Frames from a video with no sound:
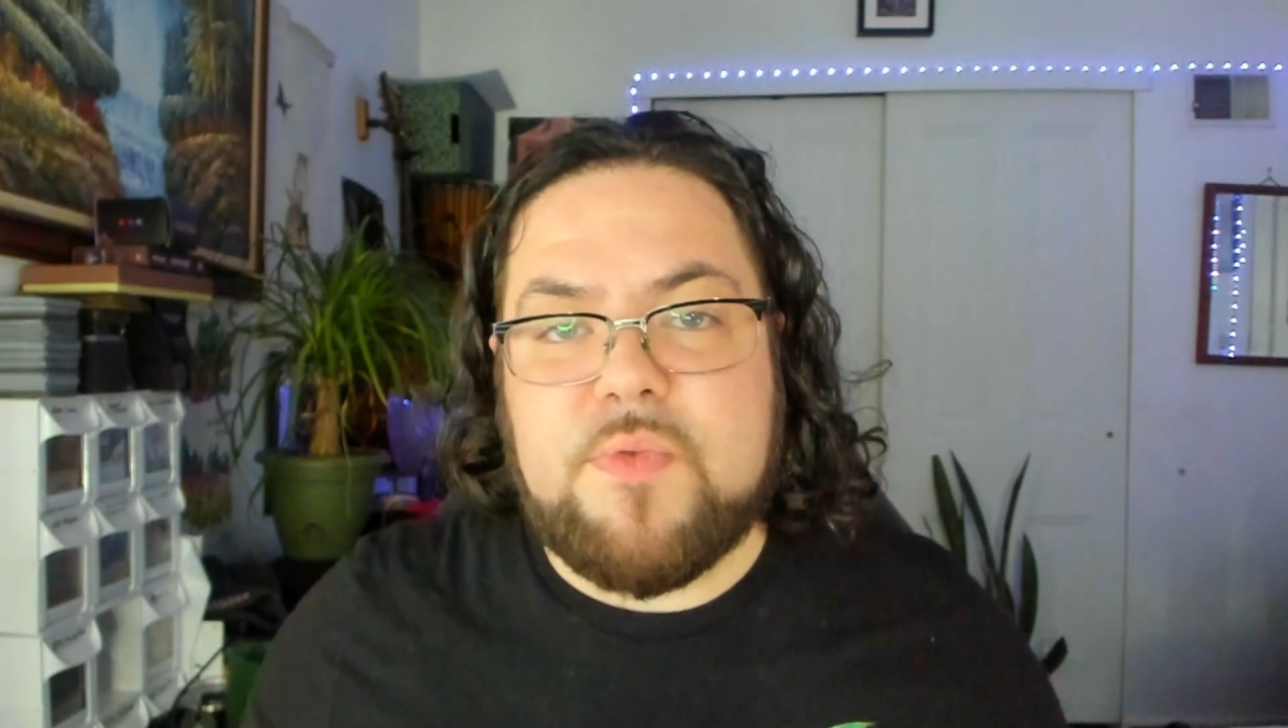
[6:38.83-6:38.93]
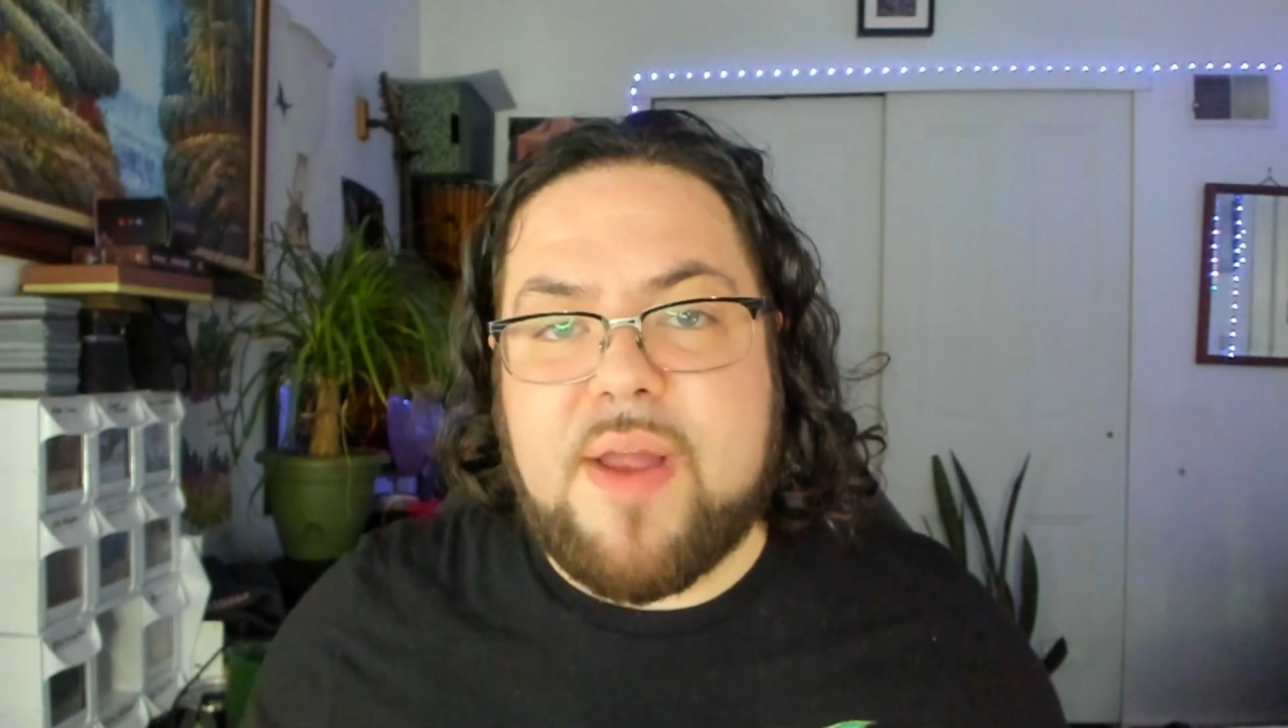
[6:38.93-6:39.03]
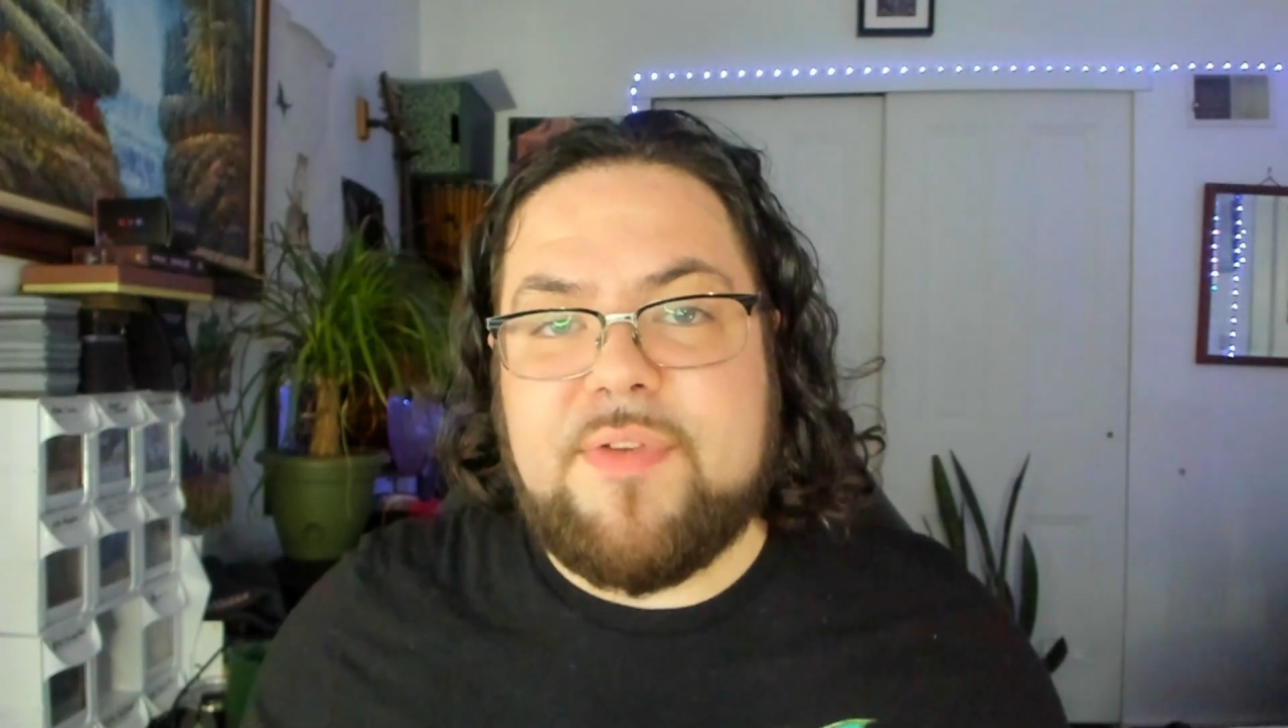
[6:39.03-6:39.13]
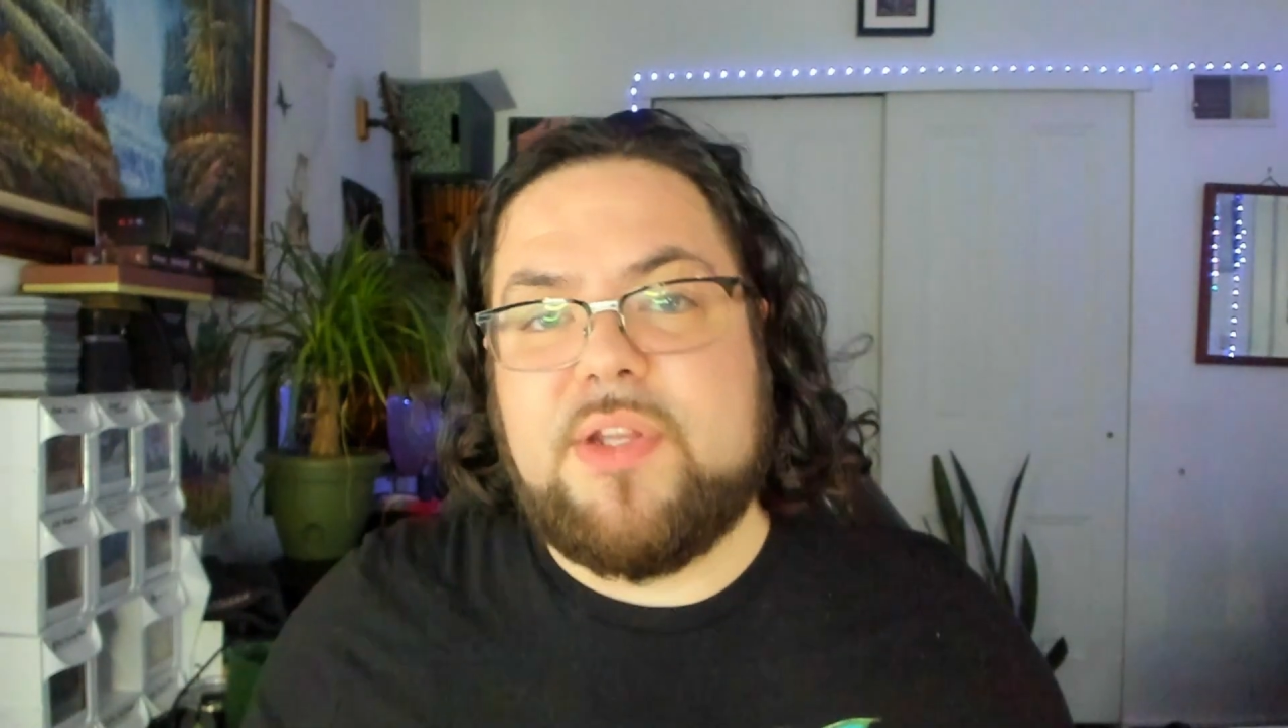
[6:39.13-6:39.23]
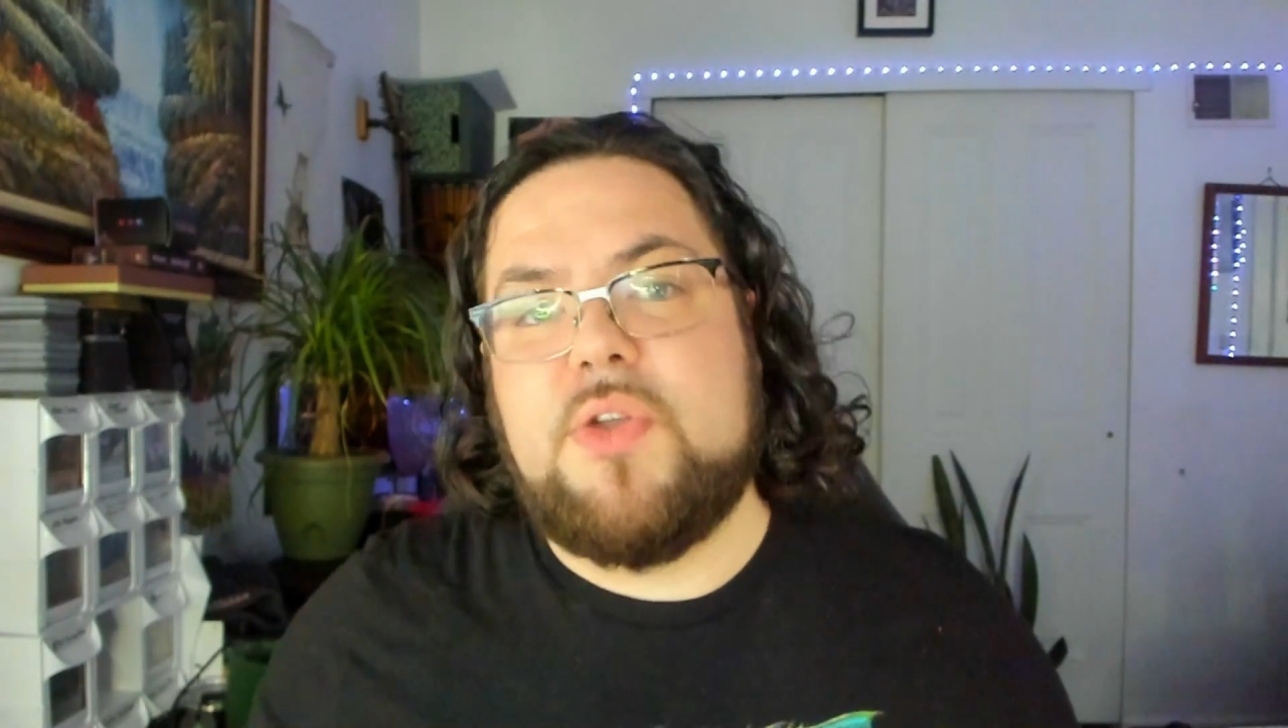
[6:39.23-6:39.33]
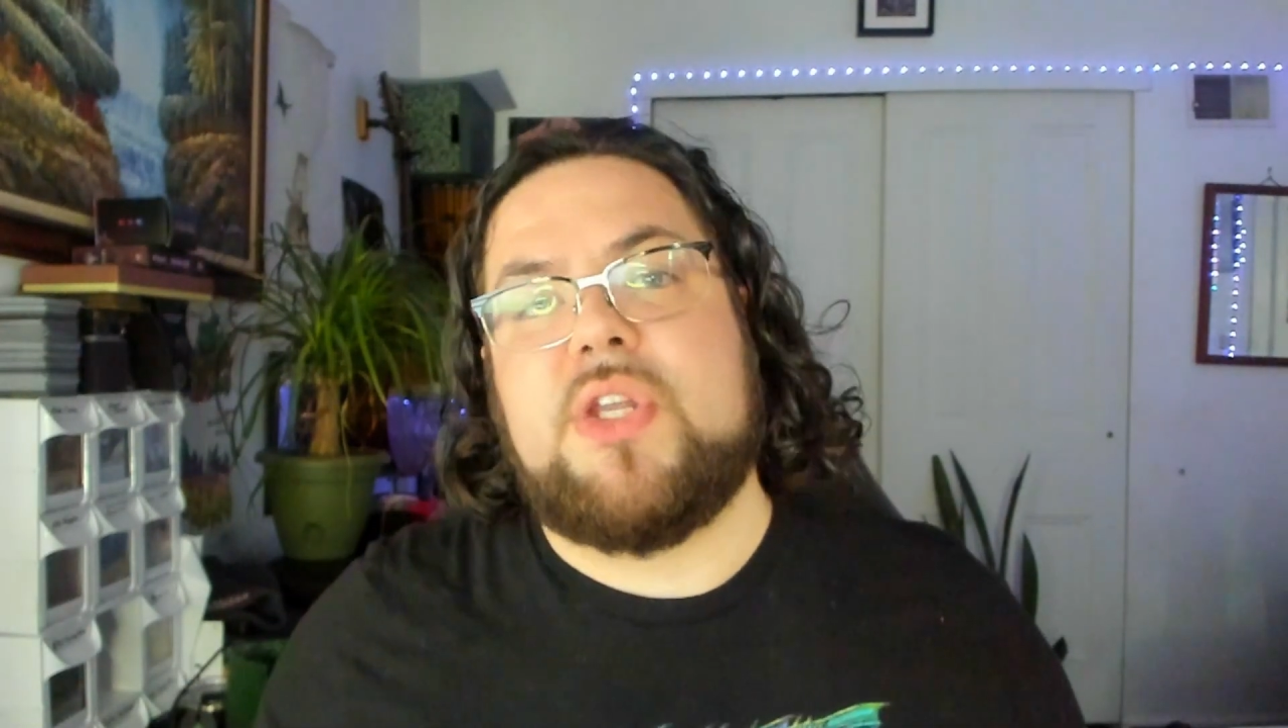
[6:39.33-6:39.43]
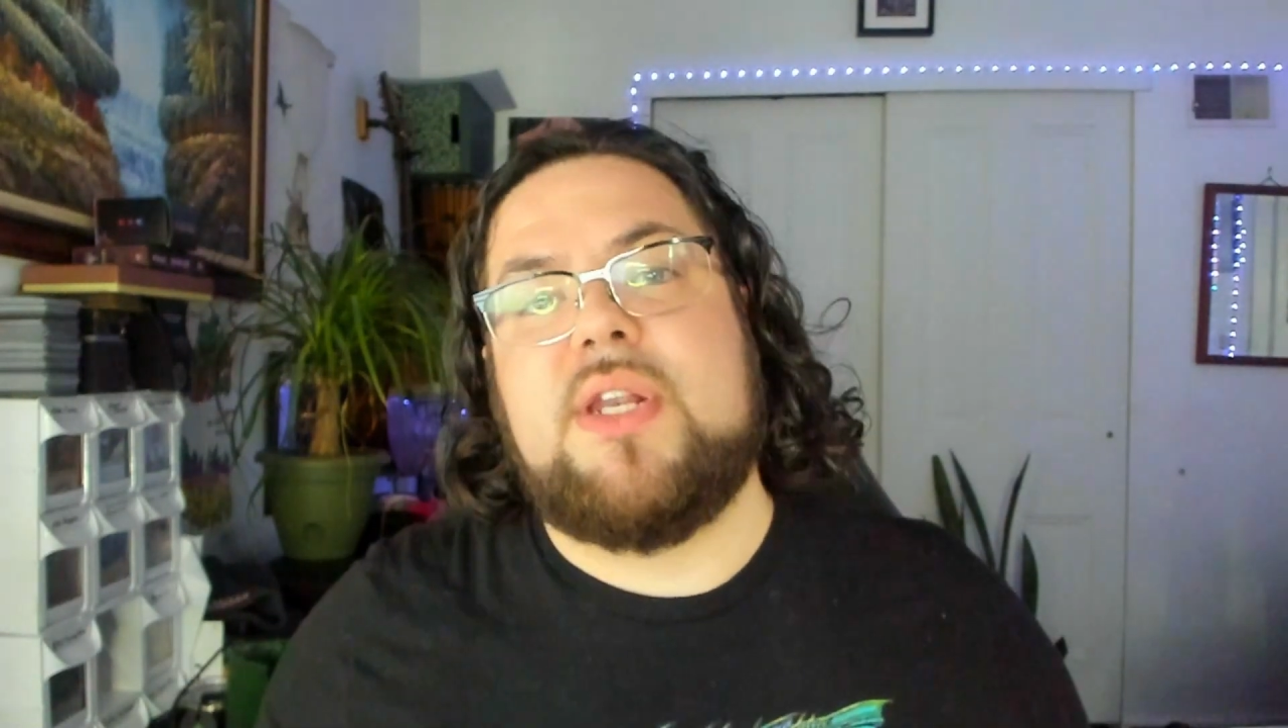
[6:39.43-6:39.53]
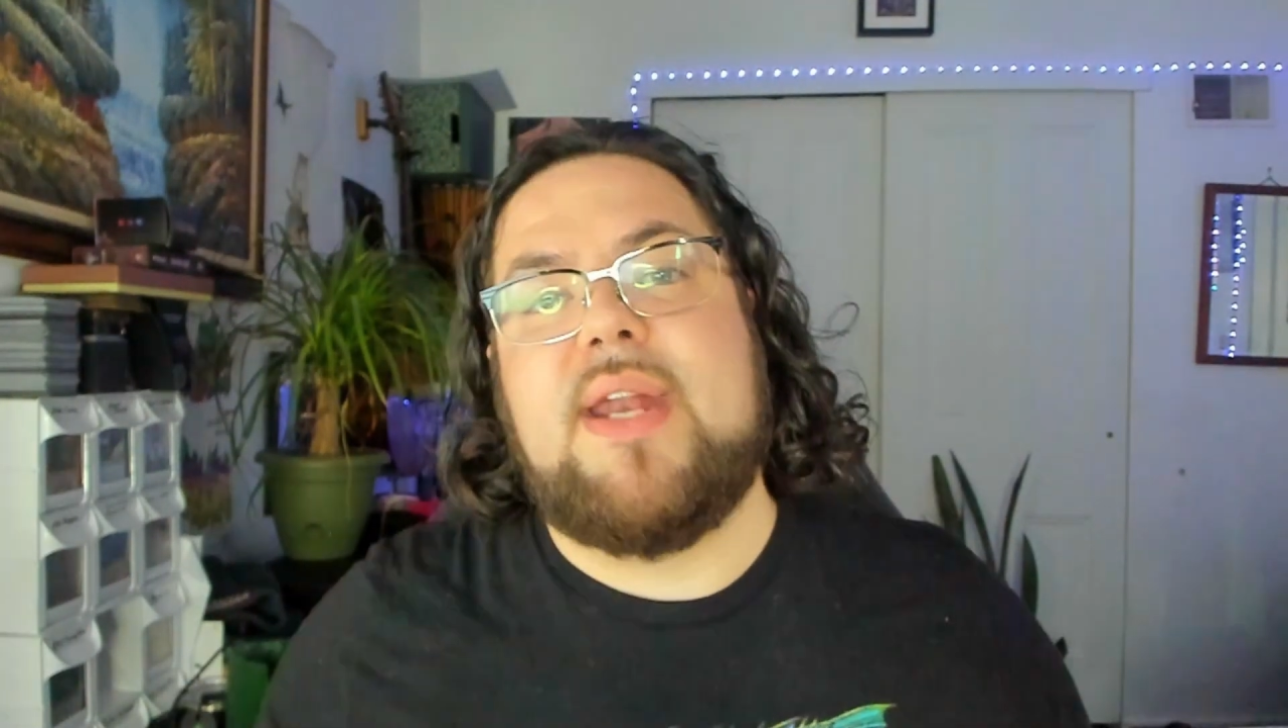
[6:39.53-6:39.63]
revolution